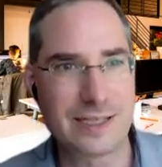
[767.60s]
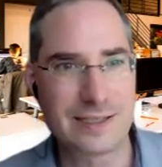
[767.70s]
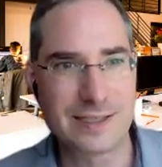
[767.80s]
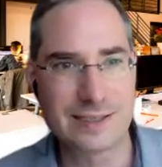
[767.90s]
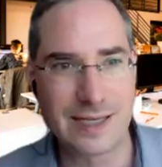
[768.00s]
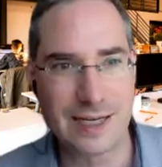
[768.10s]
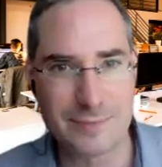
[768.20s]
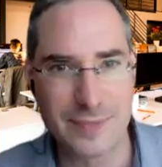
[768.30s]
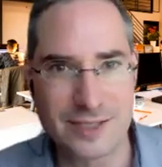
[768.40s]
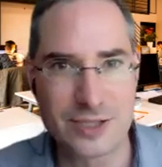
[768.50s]
exact
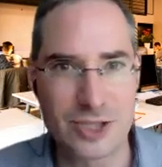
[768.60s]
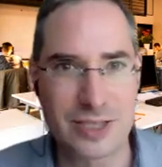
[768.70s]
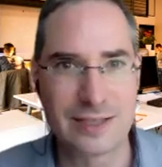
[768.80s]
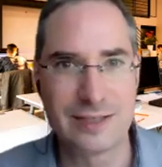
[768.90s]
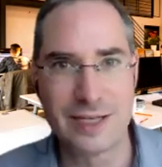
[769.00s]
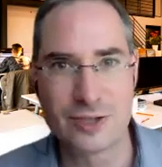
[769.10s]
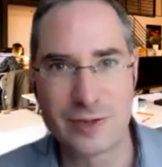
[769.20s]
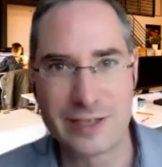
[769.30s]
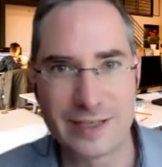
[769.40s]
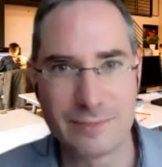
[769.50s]
messaging and
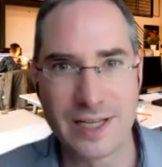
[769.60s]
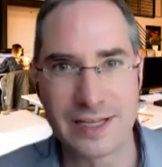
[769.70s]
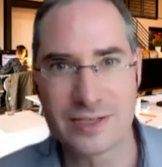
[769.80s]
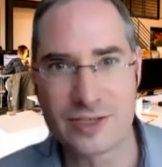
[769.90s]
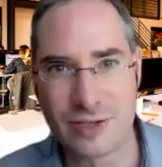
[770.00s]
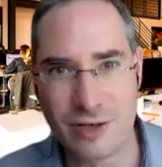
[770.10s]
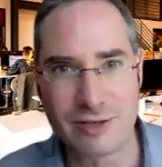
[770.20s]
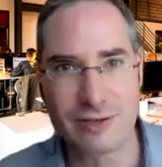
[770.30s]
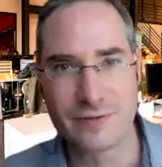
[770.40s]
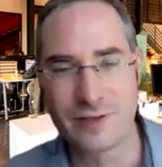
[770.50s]
treating them like a
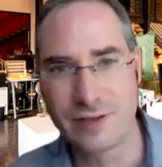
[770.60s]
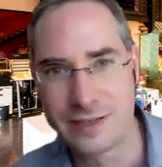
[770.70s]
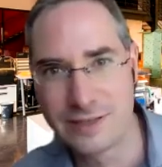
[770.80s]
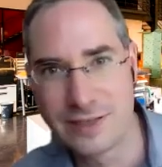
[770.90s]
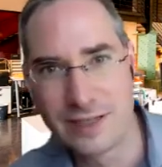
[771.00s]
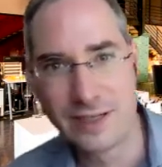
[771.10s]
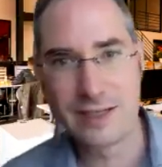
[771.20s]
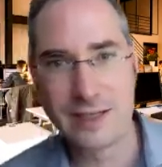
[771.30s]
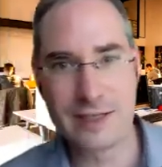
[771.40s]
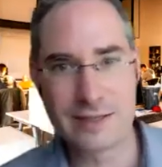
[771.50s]
stenographer.
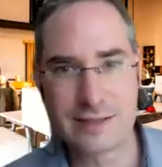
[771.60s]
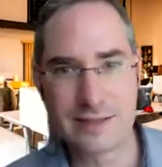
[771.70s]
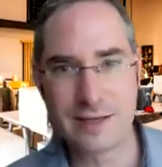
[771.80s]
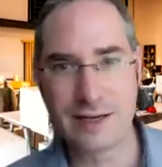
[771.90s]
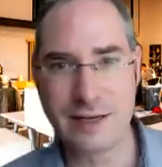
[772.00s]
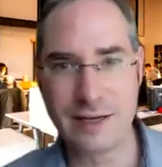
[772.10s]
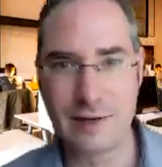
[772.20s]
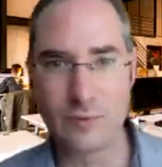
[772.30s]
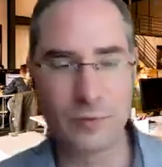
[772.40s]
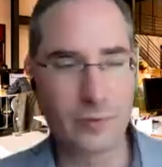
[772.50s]
It's
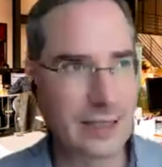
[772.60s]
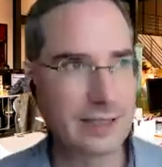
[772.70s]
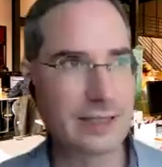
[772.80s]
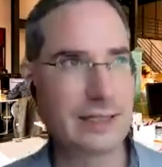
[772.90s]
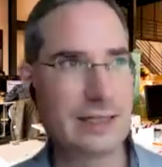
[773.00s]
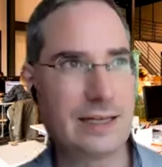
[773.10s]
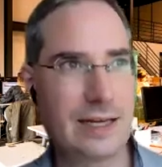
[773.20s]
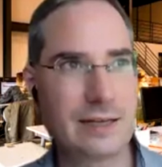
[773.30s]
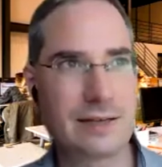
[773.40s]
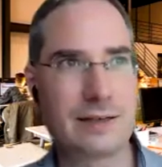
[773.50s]
really
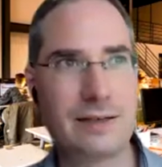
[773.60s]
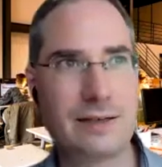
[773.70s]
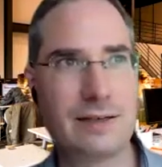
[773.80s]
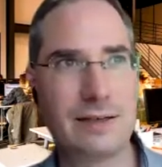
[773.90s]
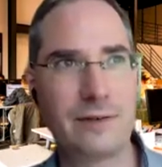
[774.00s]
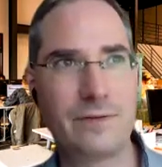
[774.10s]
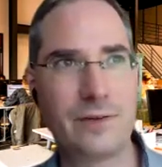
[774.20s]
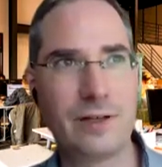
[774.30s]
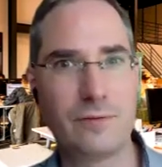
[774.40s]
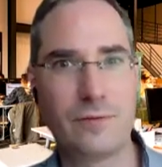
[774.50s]
getting a
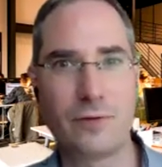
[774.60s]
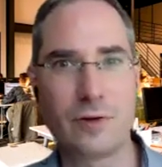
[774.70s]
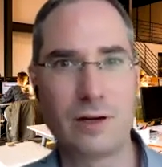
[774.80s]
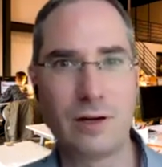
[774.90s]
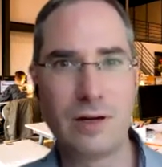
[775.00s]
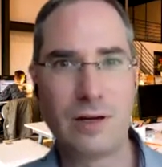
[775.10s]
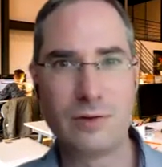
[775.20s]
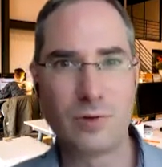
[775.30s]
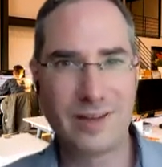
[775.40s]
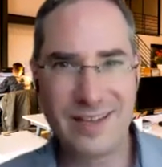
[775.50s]
feel for,
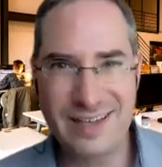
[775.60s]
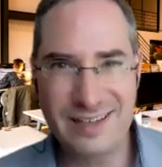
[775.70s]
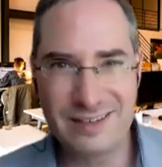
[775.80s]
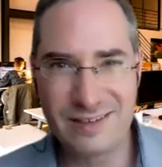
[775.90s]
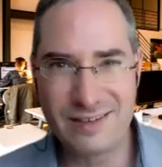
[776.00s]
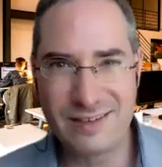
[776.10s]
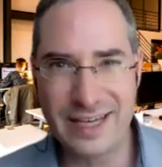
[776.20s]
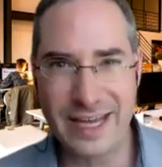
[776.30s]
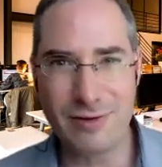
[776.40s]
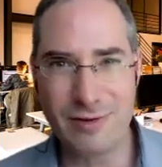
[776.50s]
what do they
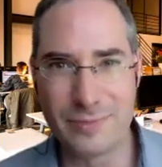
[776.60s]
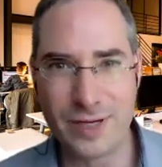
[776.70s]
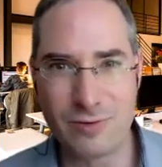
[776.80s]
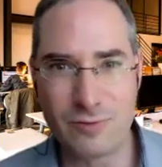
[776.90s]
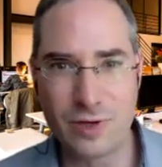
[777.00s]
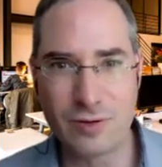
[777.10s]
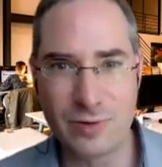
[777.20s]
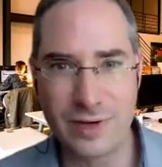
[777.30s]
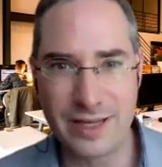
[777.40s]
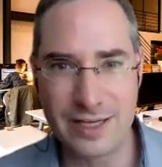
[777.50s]
care about?
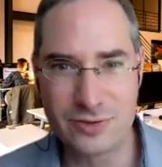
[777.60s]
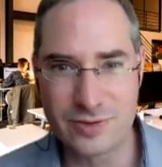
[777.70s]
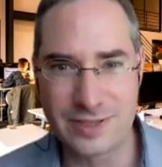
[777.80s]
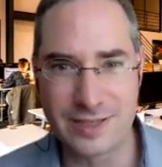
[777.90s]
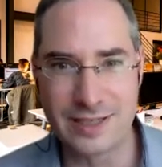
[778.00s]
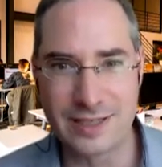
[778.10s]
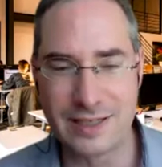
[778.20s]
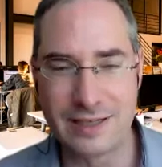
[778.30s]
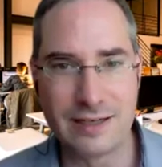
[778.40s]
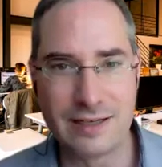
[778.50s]
What are they interested
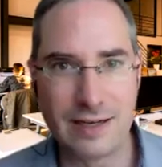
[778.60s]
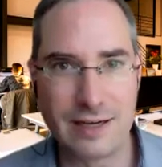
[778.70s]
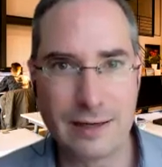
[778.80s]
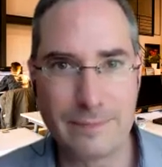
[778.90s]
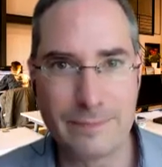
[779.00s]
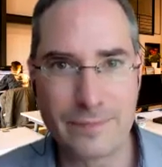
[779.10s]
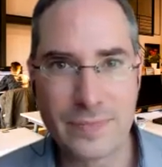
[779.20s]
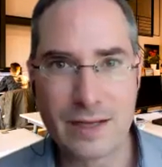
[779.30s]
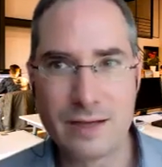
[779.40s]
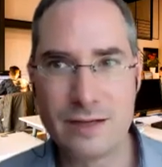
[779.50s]
in? A
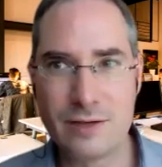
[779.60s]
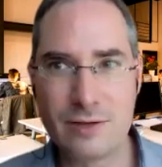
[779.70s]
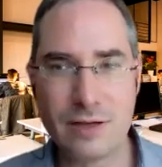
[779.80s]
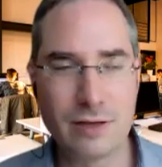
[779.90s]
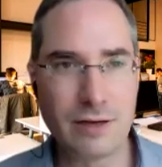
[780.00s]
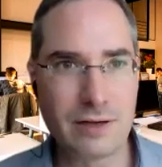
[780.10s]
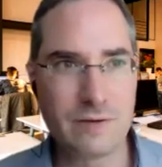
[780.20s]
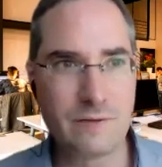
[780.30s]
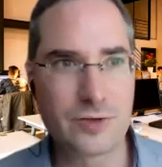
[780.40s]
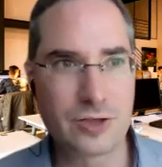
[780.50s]
lot
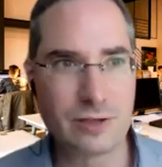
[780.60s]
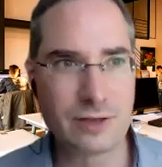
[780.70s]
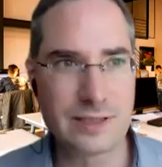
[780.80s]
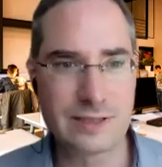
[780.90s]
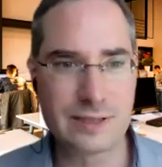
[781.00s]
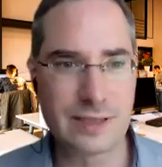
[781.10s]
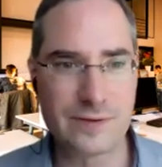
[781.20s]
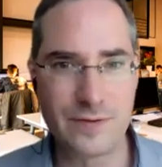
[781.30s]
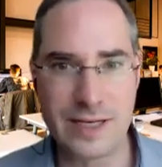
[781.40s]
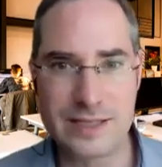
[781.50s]
of journalists, let's
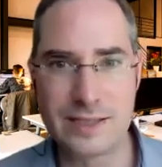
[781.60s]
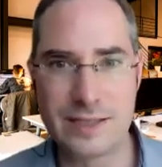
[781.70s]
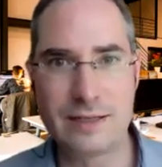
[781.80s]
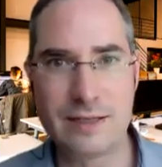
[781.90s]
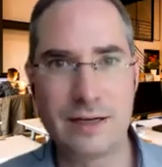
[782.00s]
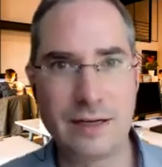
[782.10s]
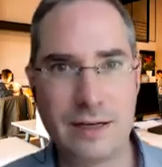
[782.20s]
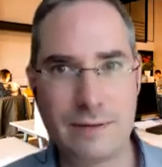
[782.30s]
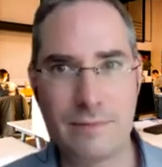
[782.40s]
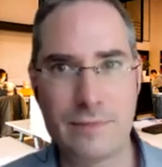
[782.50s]
face it,
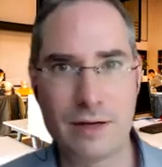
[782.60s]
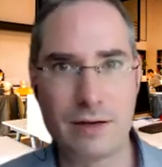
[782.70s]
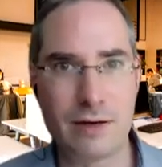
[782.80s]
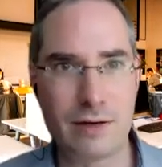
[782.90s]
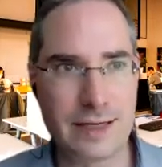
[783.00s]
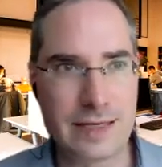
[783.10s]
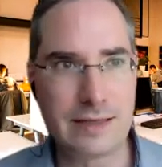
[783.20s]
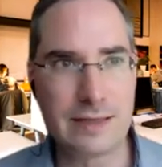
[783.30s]
are in